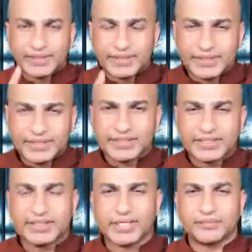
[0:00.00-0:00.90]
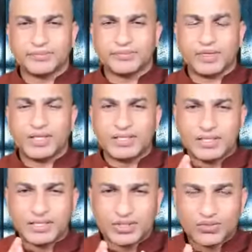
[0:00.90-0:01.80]
This is the thing.
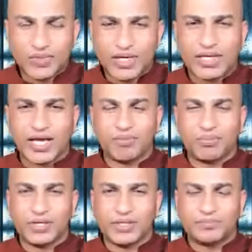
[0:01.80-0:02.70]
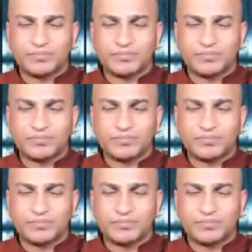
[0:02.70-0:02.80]
Listen this very carefully.